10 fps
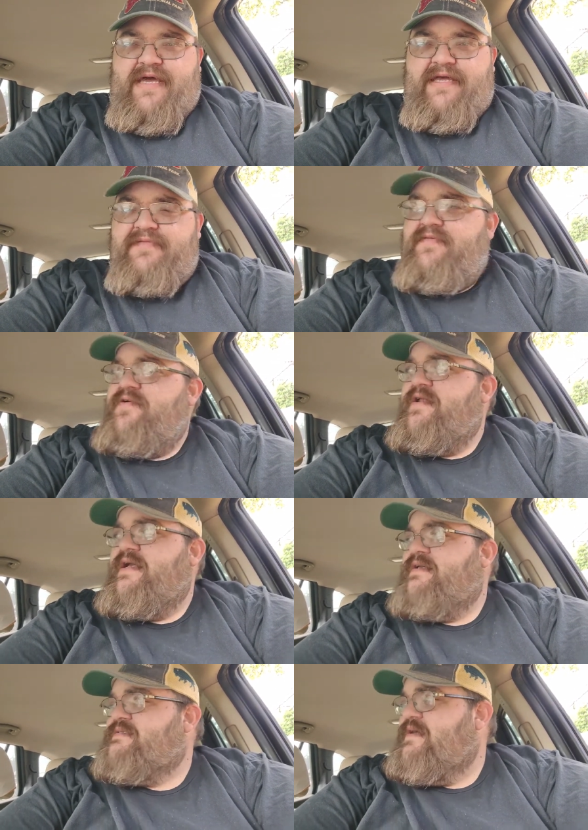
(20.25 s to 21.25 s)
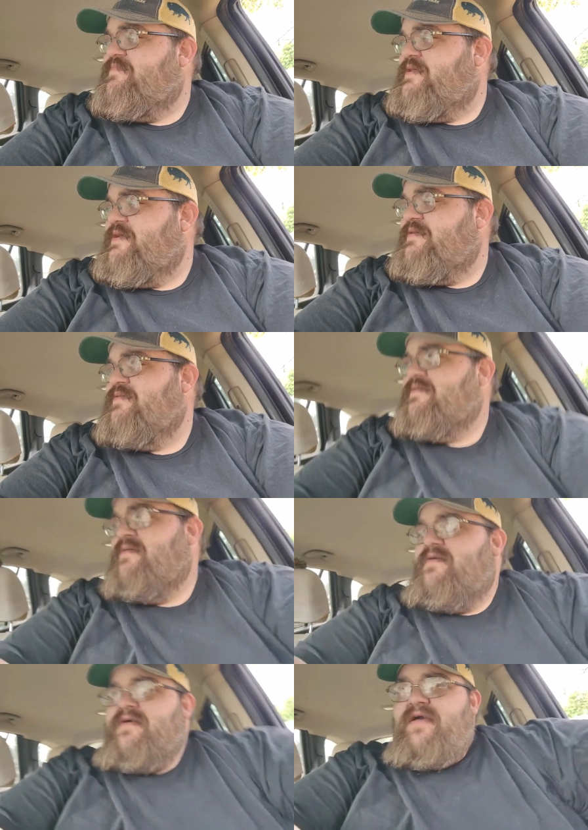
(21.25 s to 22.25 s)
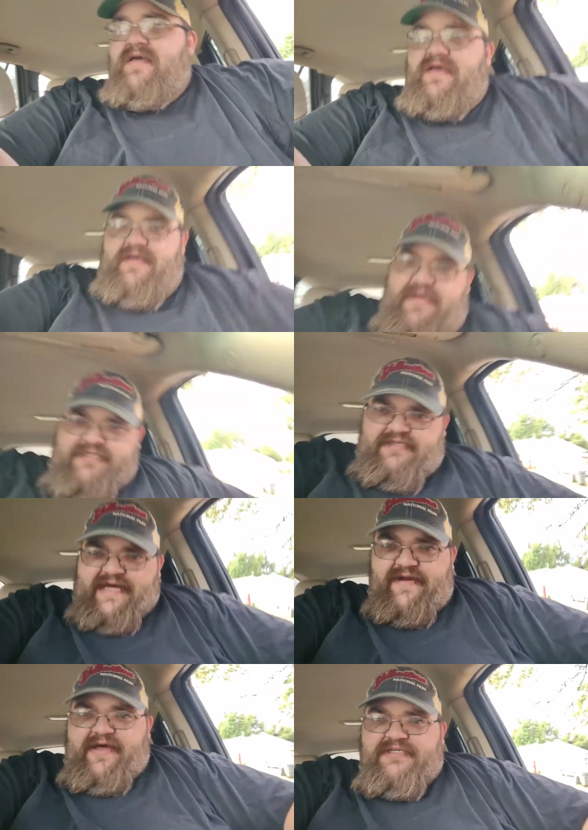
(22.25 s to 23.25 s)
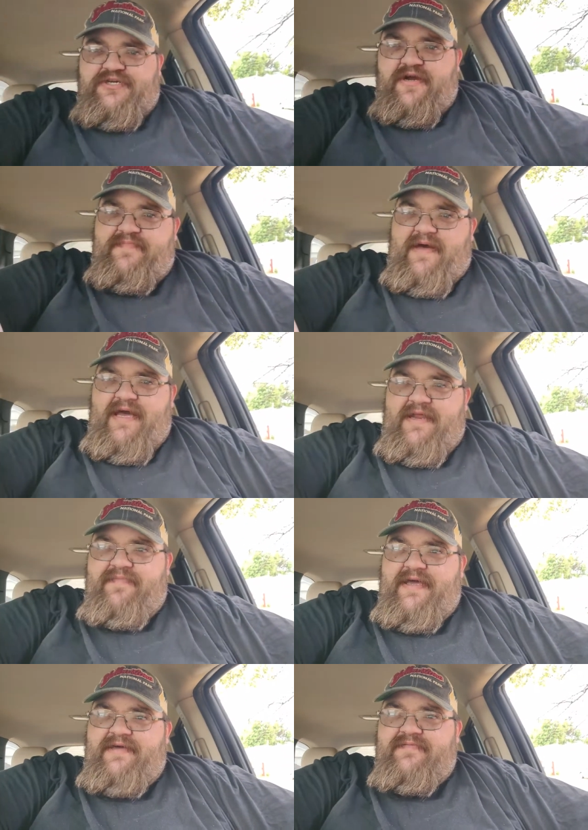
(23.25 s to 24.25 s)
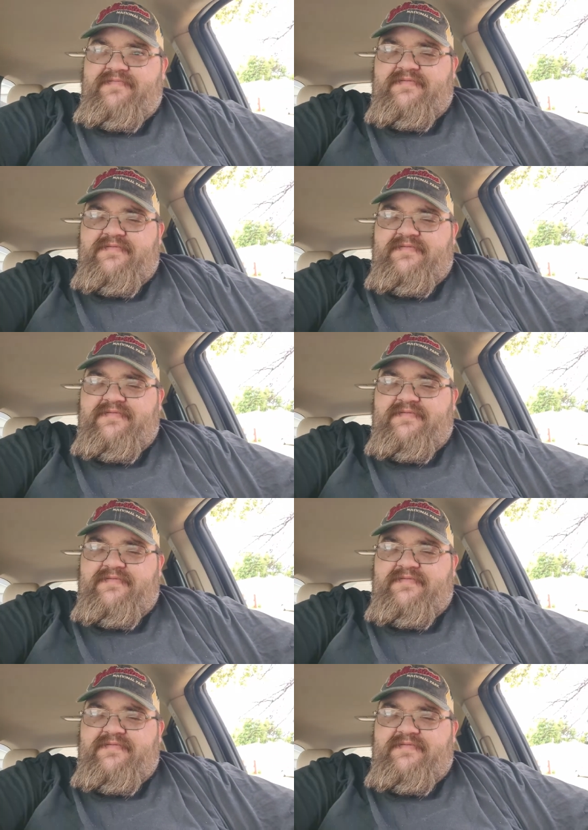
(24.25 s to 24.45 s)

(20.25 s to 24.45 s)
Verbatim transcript: 8:30 something. There's a loud ass truck behind me.